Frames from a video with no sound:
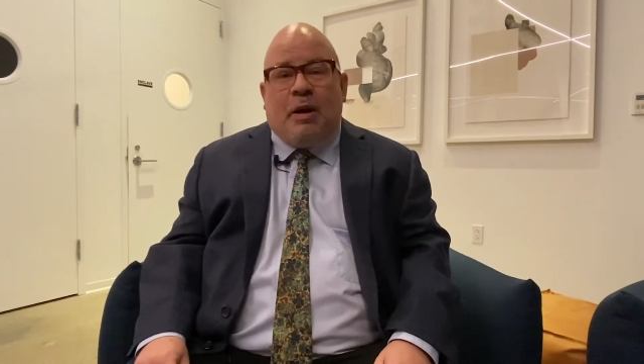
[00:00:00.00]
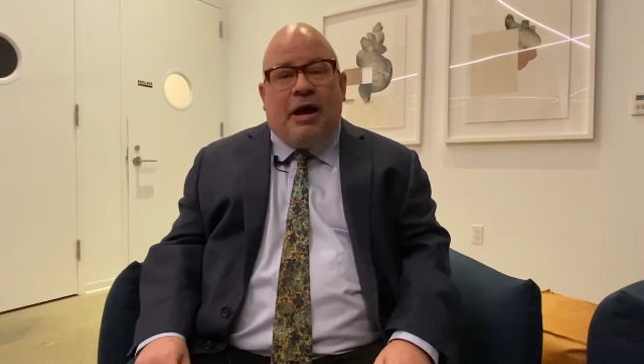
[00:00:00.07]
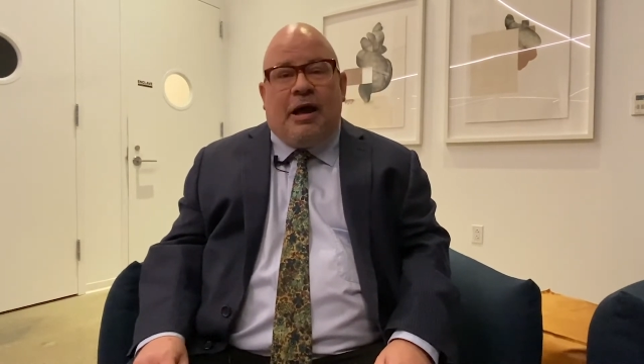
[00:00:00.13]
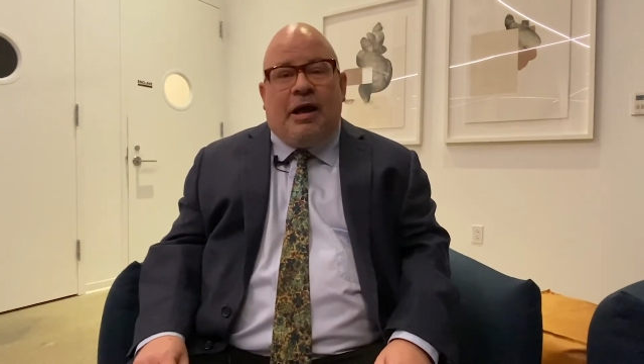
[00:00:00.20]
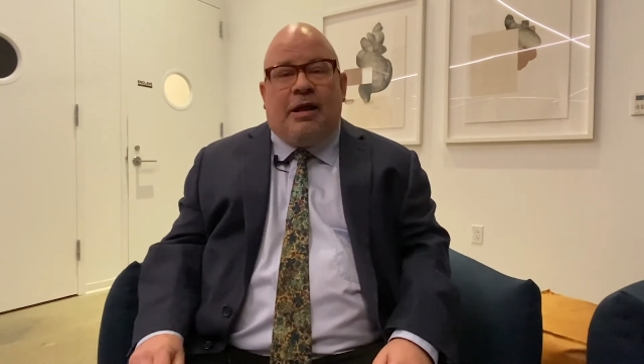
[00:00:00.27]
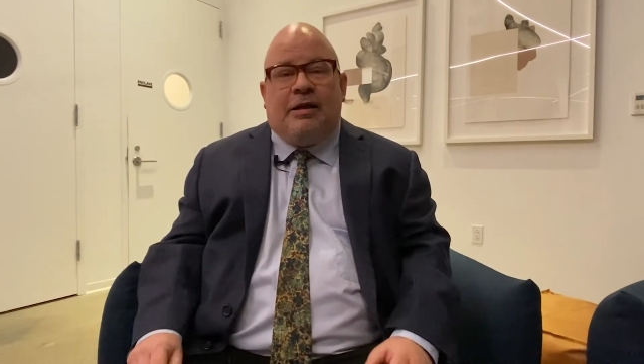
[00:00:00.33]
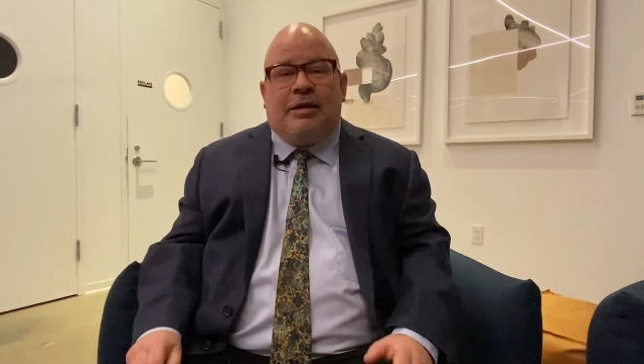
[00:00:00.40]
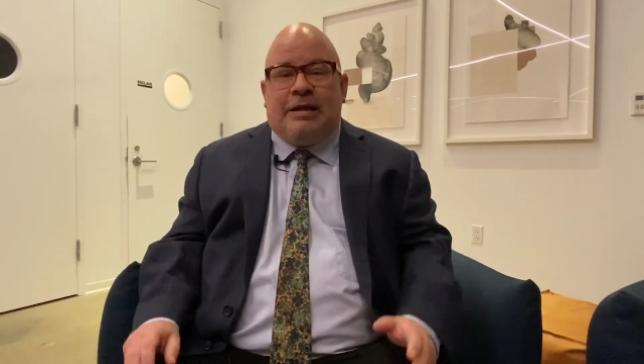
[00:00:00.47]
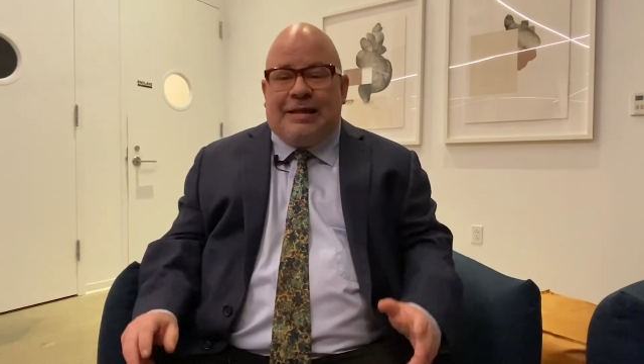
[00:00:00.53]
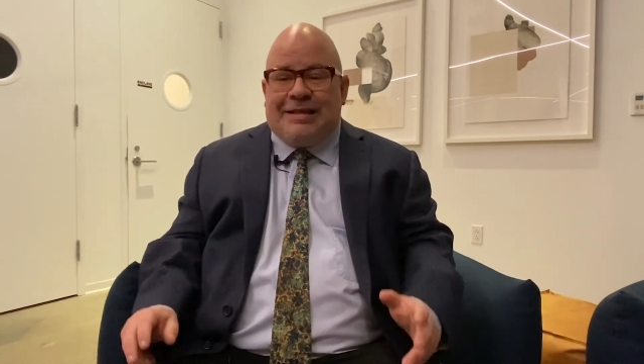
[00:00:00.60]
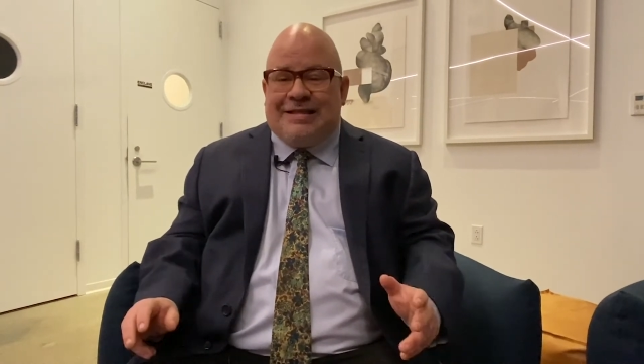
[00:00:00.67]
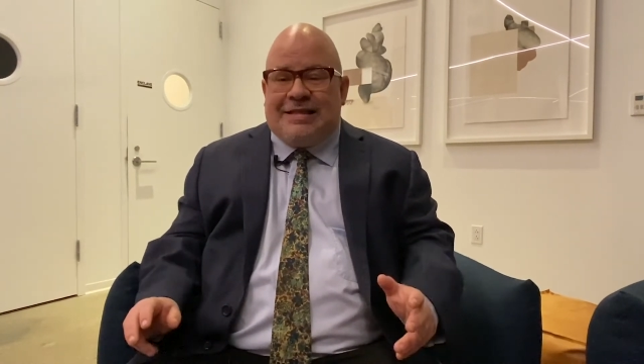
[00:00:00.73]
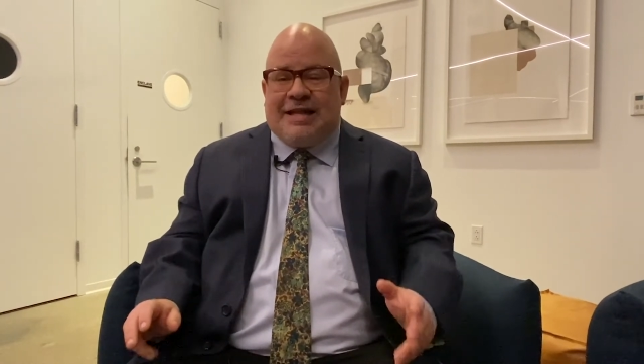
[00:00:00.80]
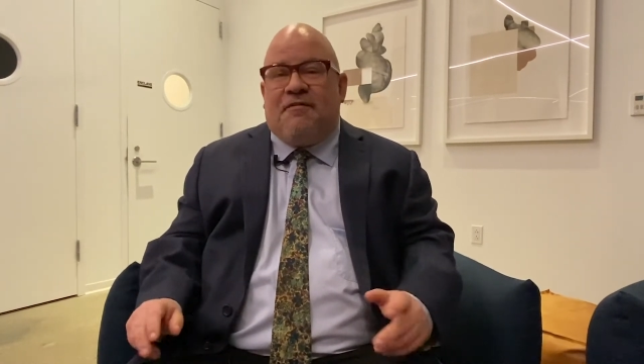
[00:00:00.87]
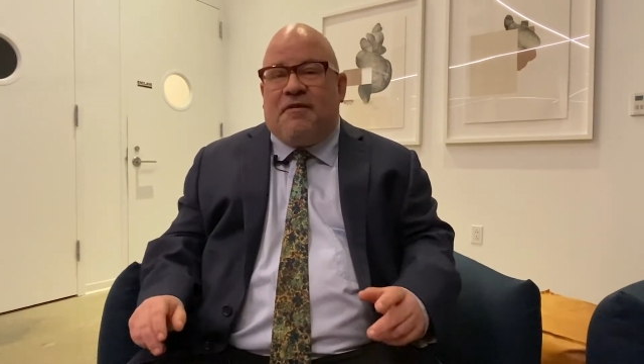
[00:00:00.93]
but
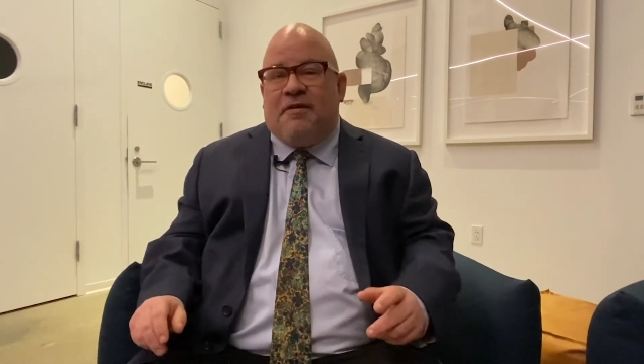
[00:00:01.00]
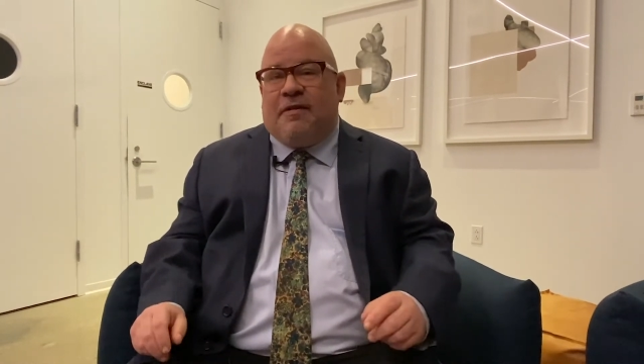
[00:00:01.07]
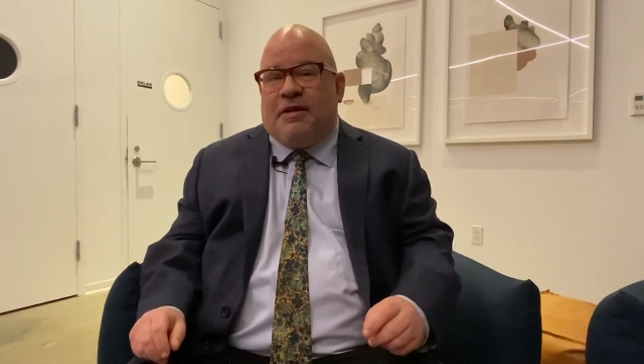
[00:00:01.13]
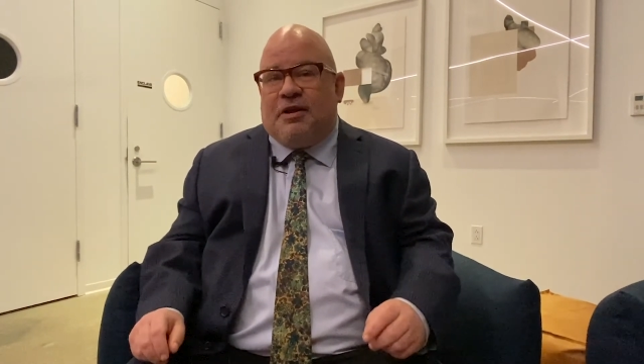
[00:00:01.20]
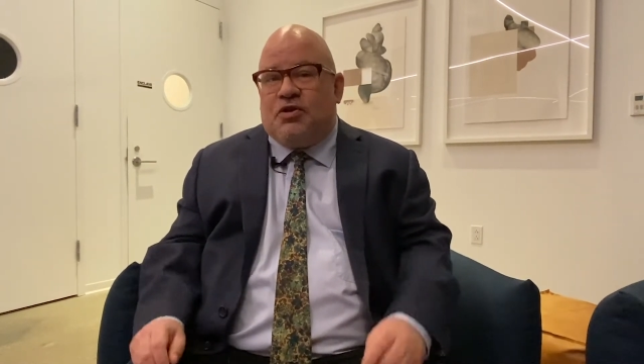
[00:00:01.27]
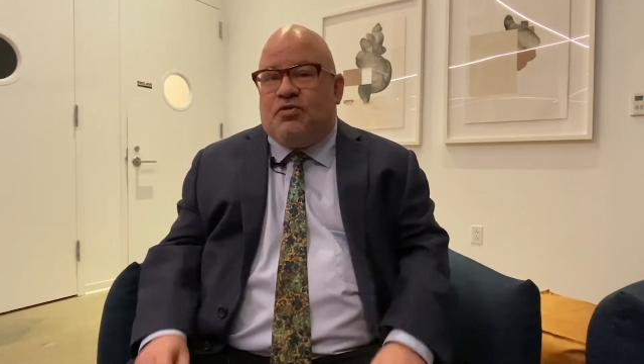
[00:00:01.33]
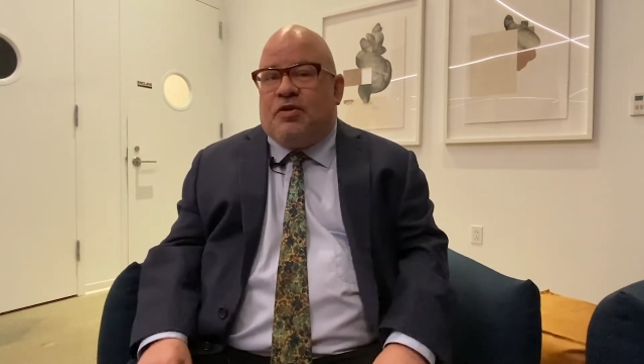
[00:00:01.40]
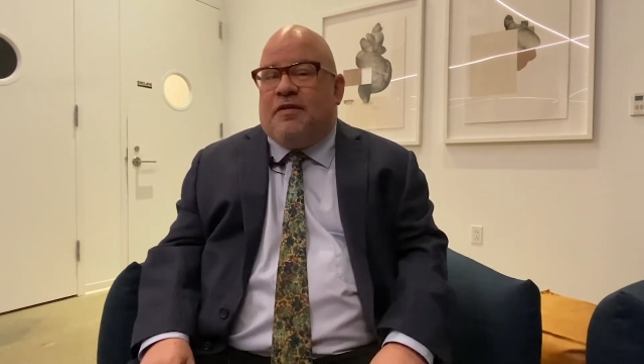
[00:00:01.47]
it's definitely a